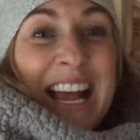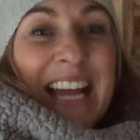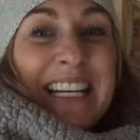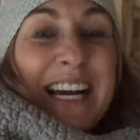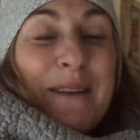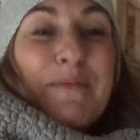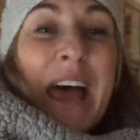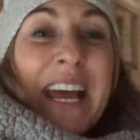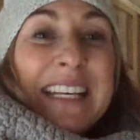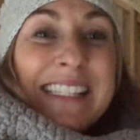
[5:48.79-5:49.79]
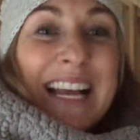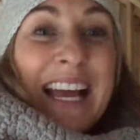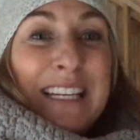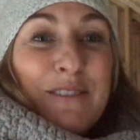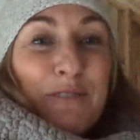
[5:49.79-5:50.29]
And I
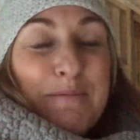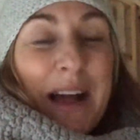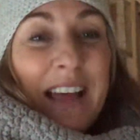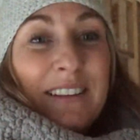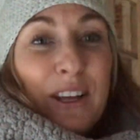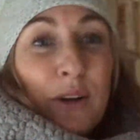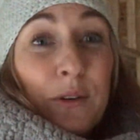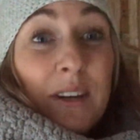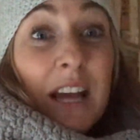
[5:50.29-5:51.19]
signed for my loan